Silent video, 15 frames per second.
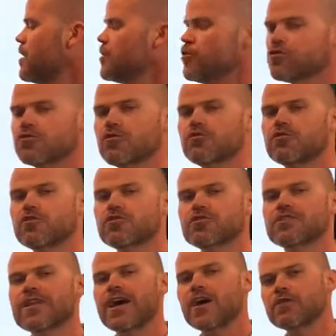Nosotros
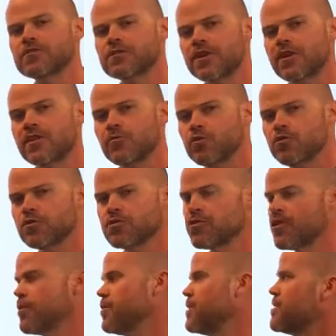is outside of the boot, so
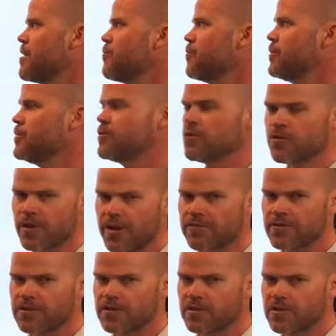that means that we don't
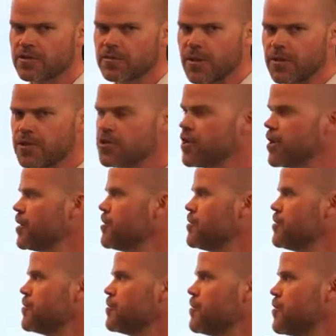have the spelling
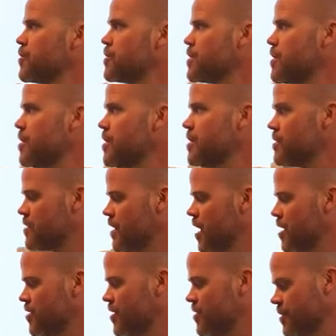change, so notice the E is
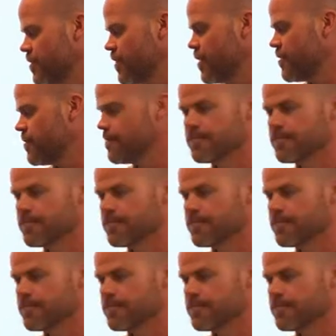not changing there.